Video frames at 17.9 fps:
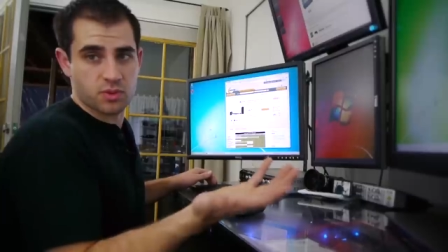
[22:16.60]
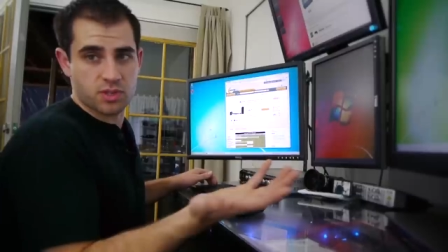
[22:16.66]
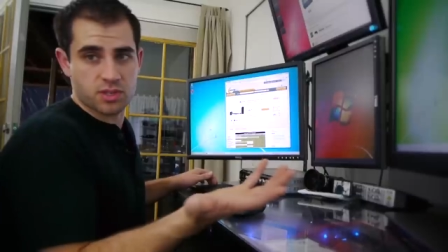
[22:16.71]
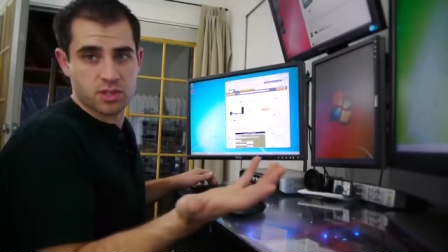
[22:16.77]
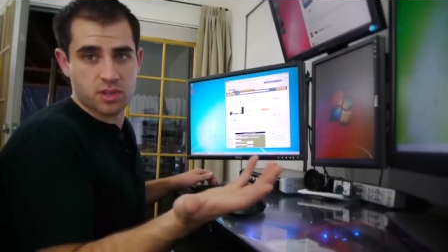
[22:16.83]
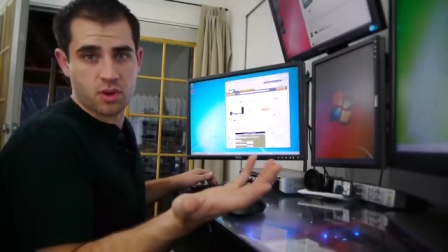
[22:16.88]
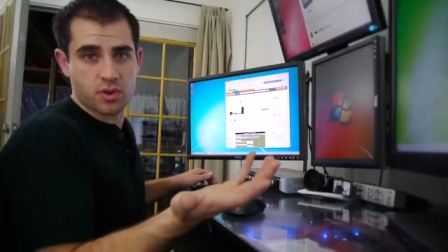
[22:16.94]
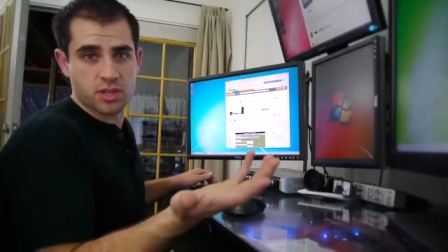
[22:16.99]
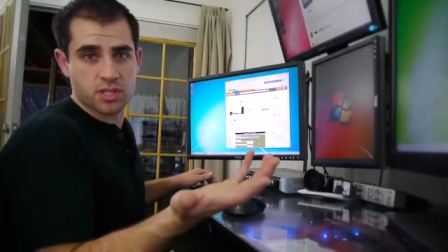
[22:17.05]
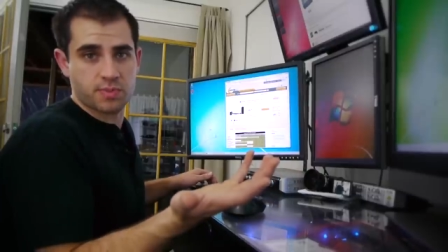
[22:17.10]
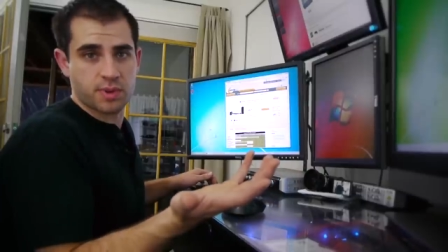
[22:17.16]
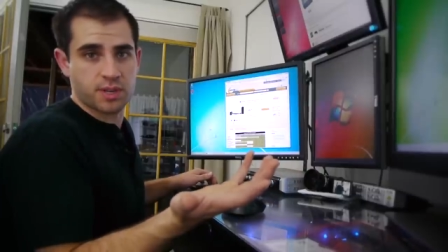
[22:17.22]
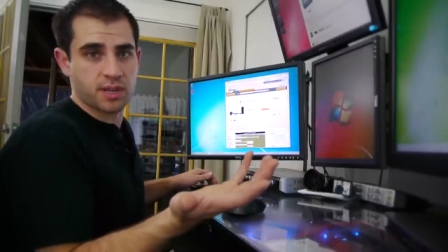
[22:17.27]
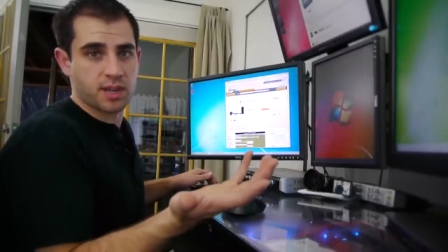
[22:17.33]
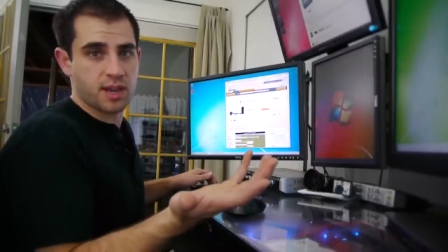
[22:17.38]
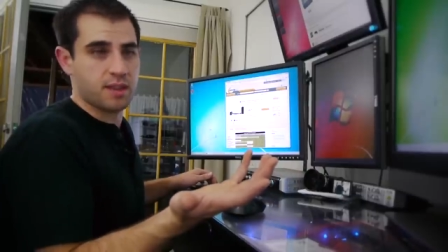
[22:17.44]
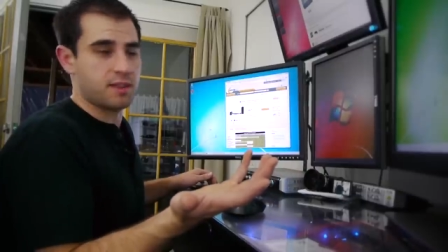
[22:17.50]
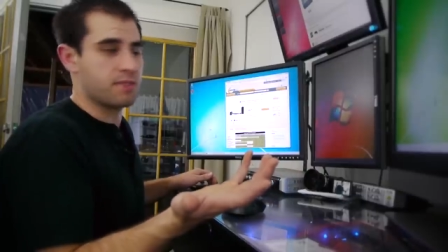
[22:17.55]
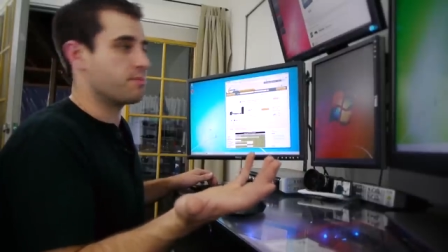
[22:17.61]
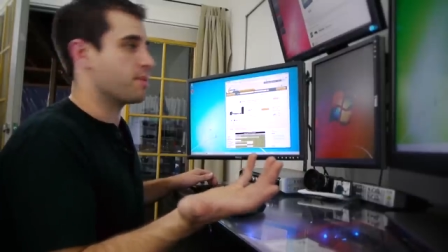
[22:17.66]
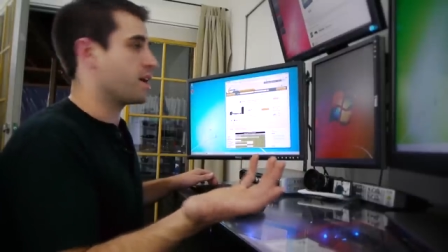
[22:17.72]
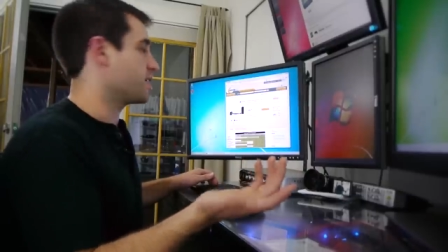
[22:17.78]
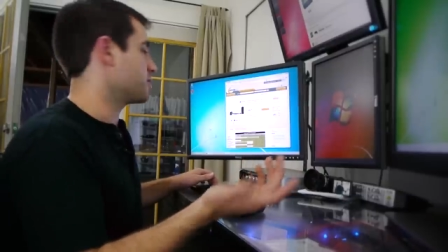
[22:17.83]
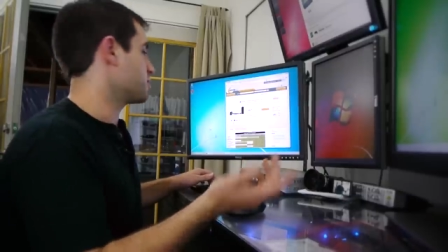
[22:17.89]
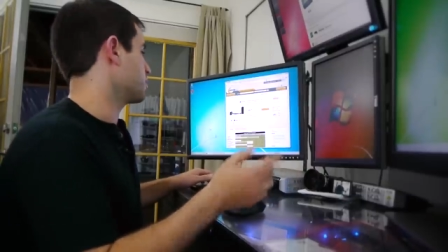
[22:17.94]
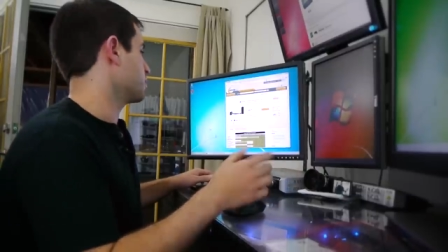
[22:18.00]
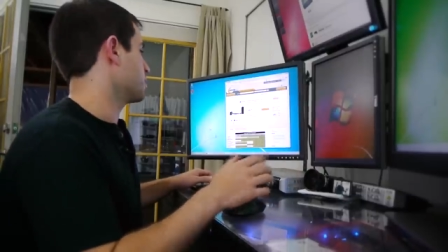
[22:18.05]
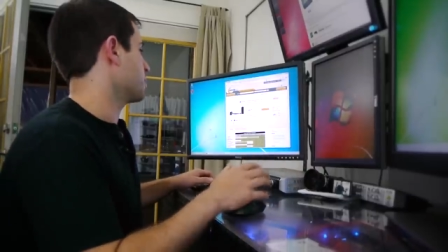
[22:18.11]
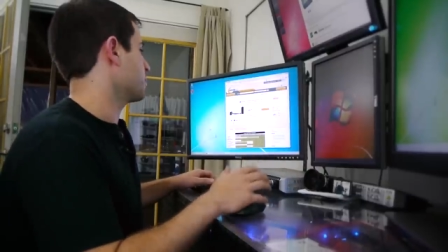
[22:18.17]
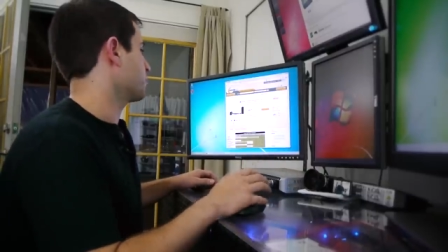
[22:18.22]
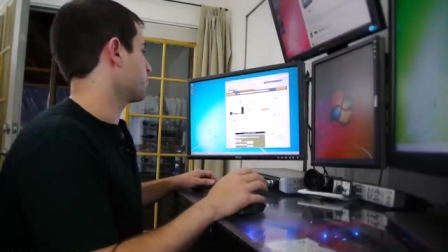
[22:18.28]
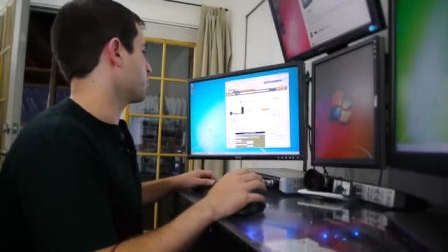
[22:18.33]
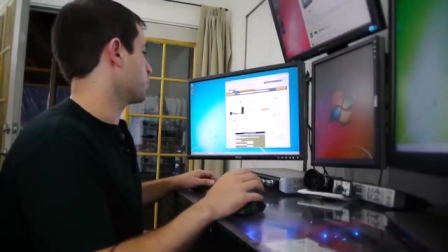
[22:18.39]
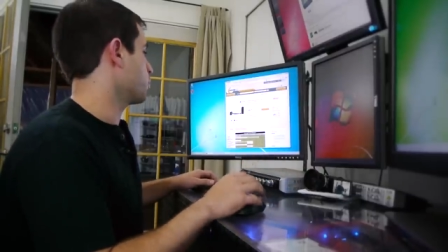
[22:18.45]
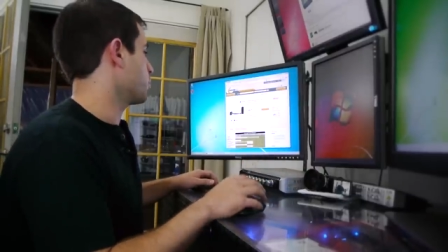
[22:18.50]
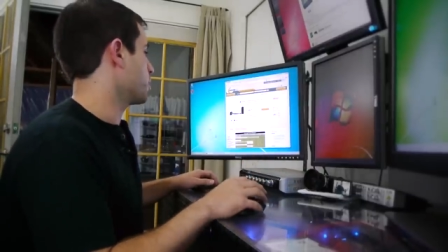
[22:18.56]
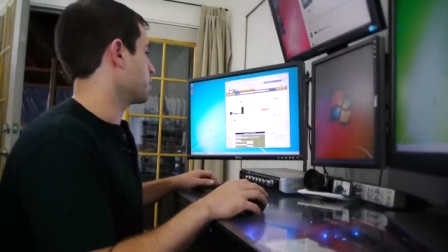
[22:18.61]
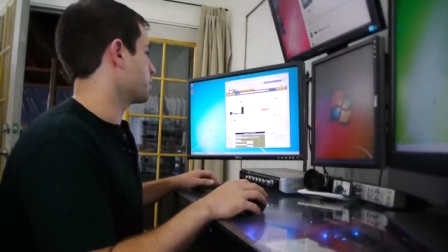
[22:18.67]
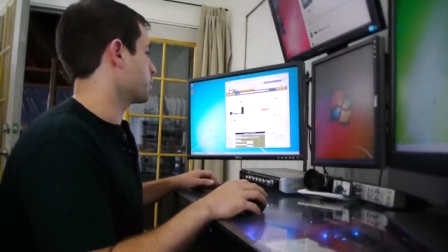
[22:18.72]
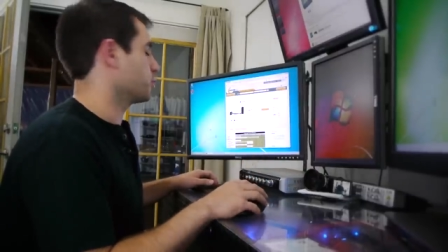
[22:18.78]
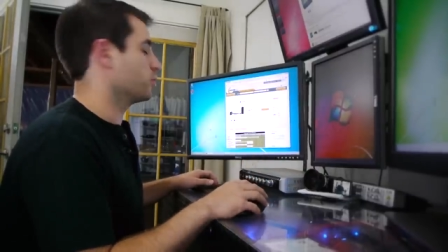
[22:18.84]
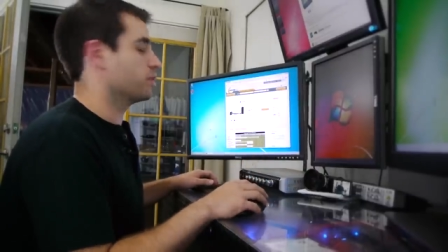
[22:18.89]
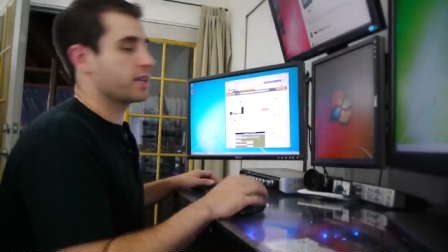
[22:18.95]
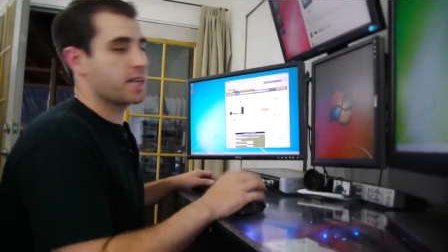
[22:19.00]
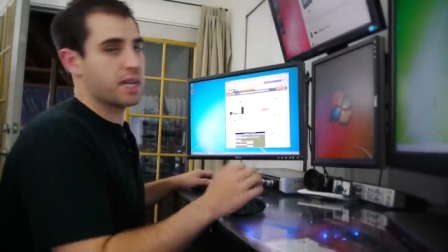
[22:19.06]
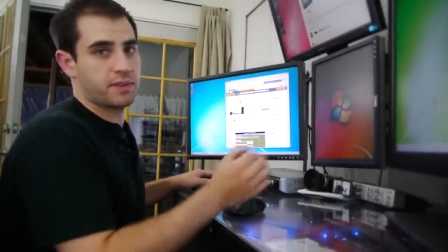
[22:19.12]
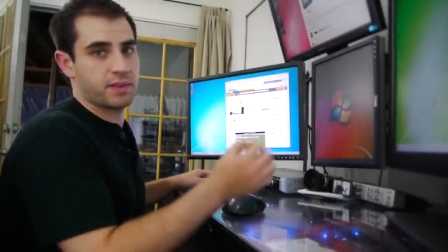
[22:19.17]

which has always been kind of my turn off for the water cooling,